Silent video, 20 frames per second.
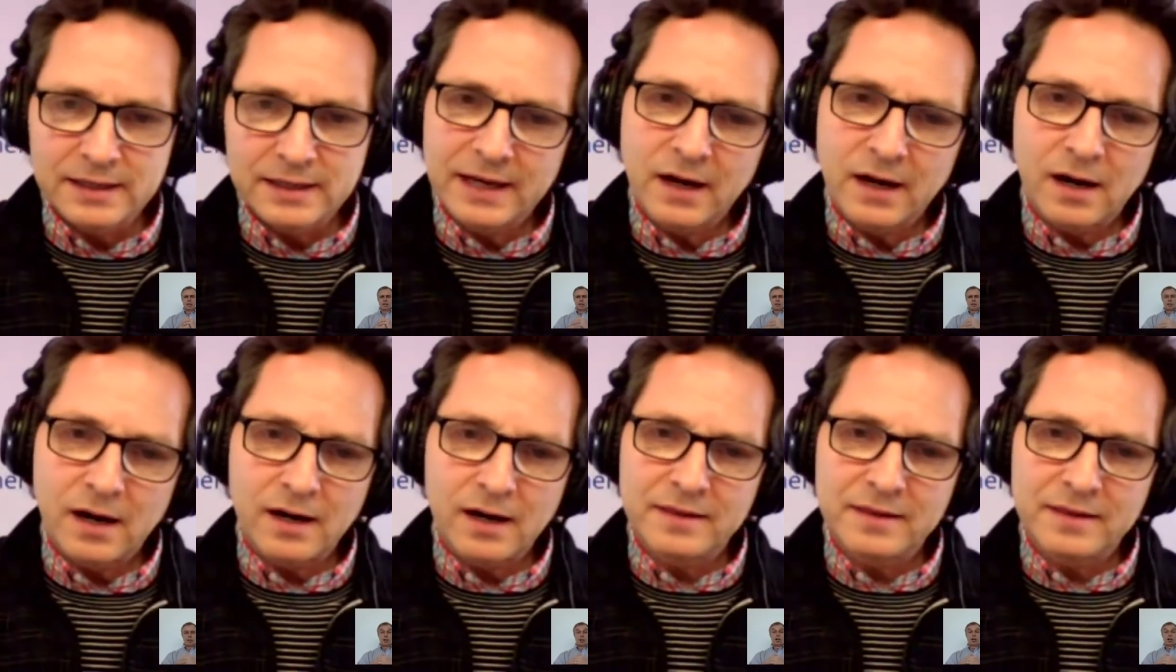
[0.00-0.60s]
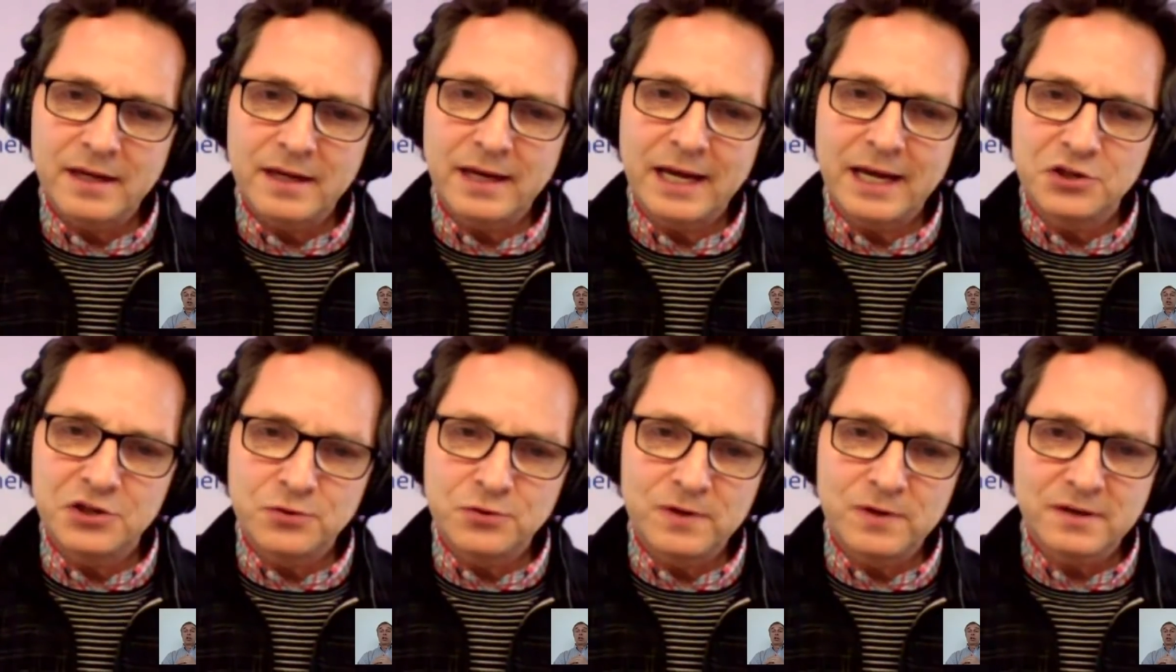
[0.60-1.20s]
are the
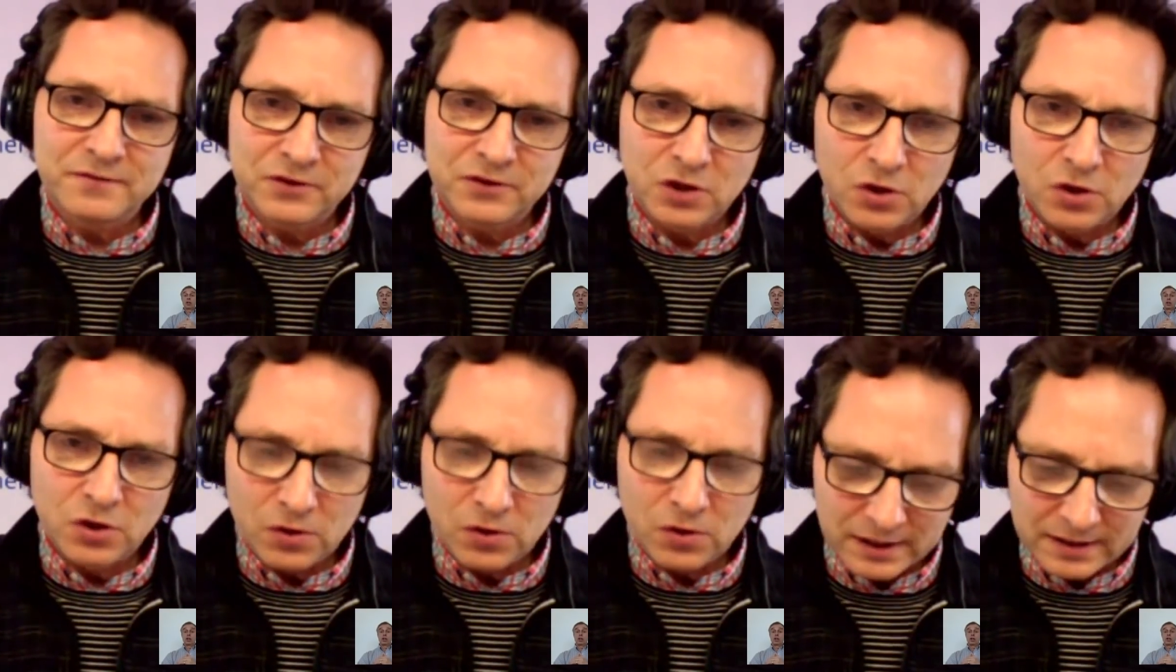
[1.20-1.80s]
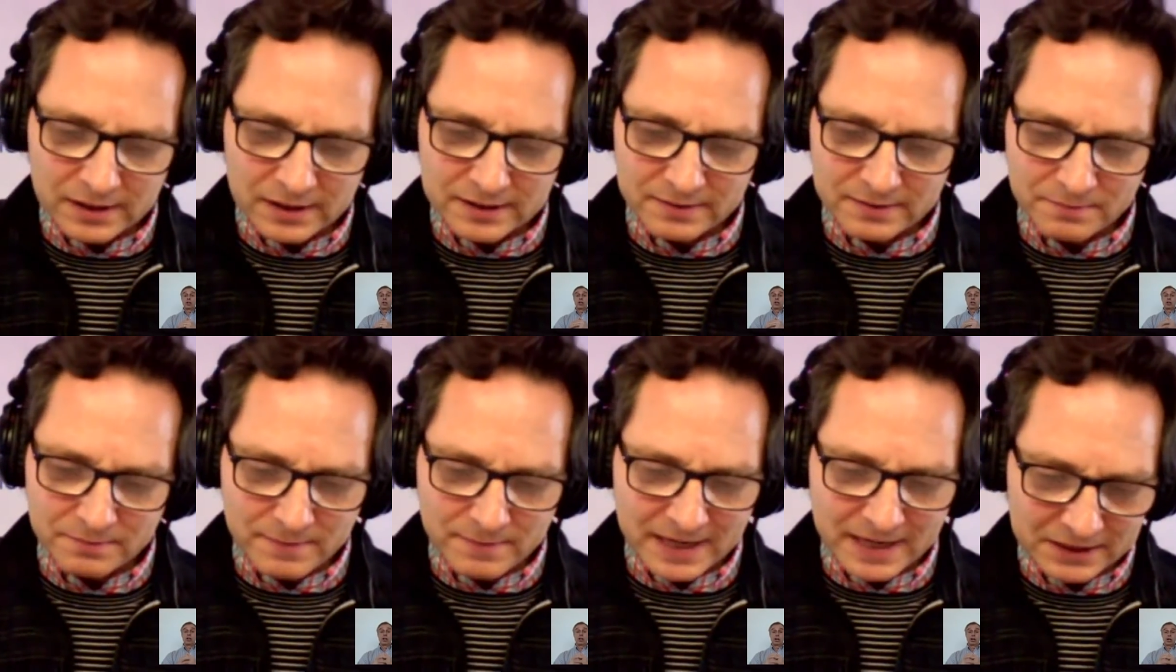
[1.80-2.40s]
issuance of tokens,
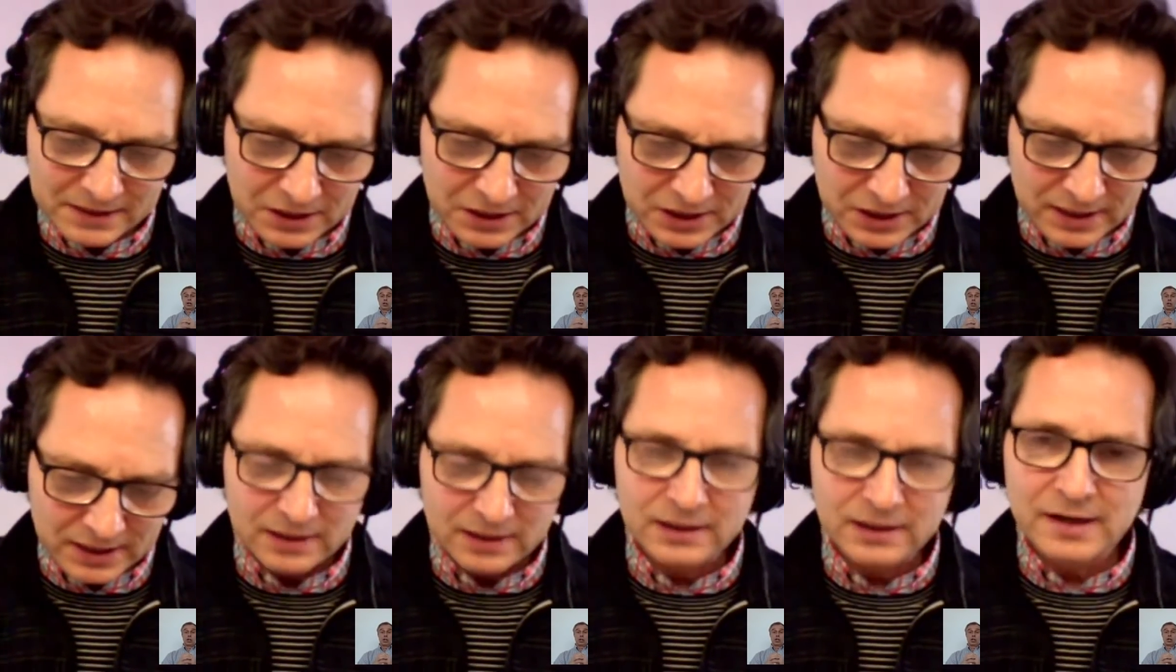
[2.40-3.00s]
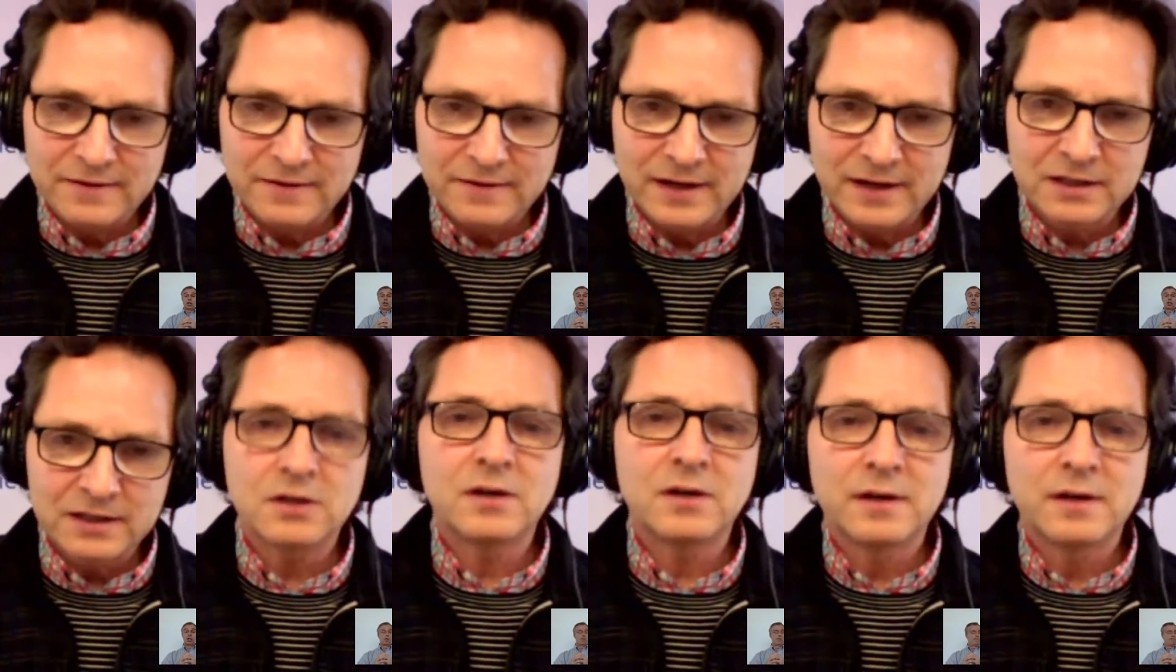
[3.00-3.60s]
messaging, dividends,
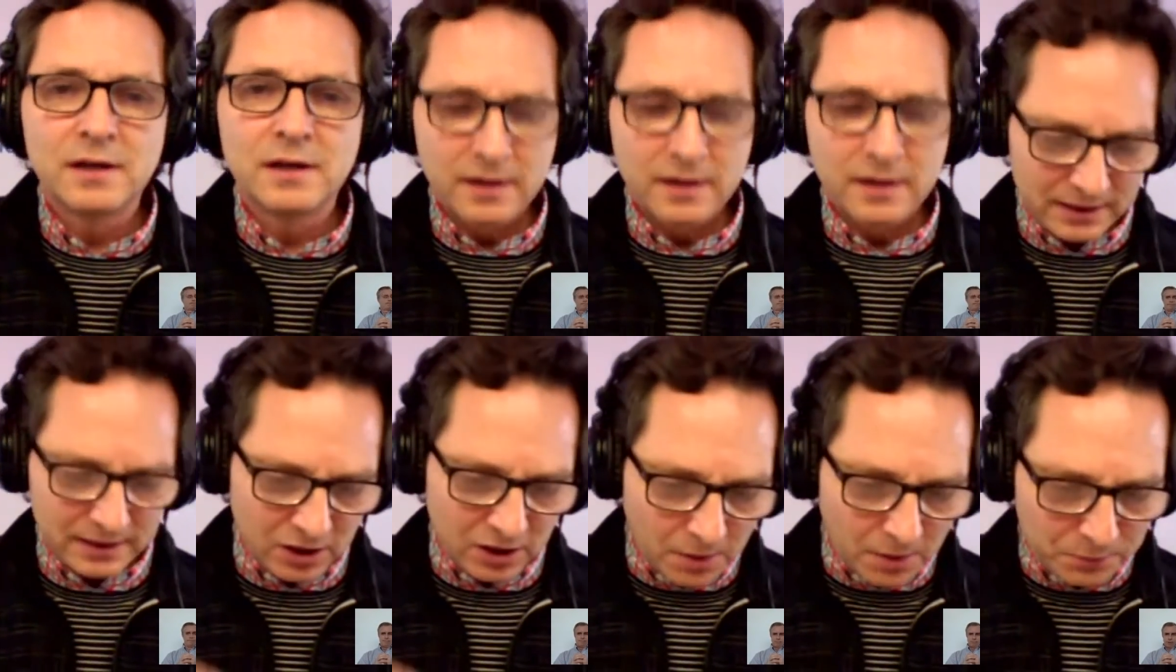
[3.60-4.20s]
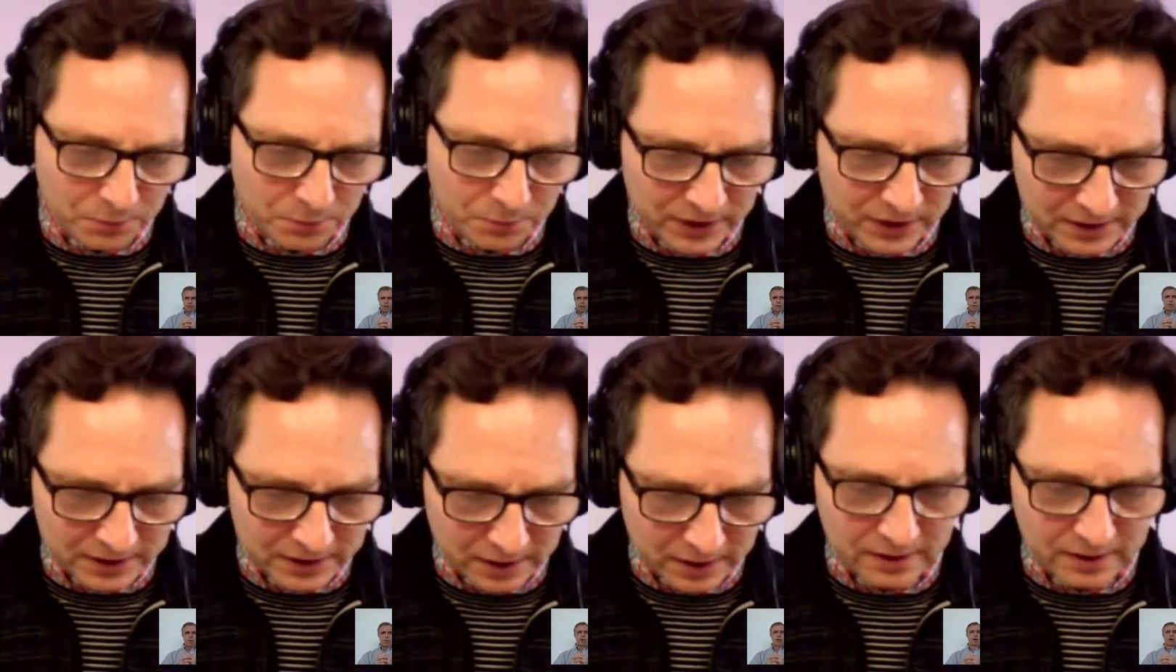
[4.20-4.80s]
the up
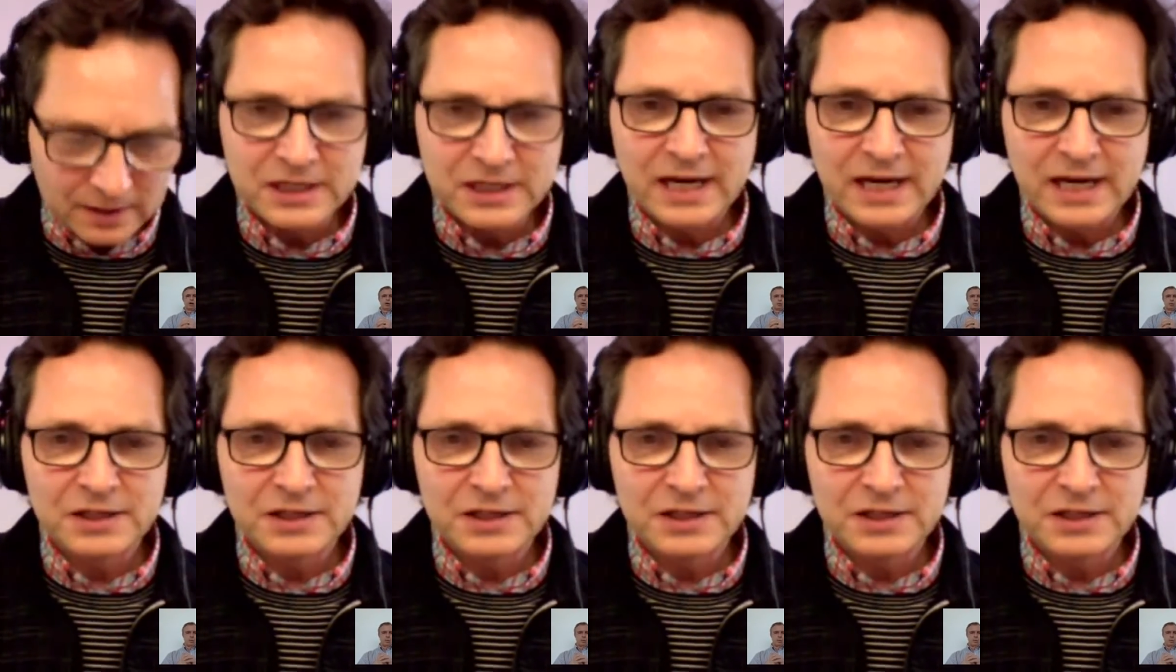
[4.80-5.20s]
return changes?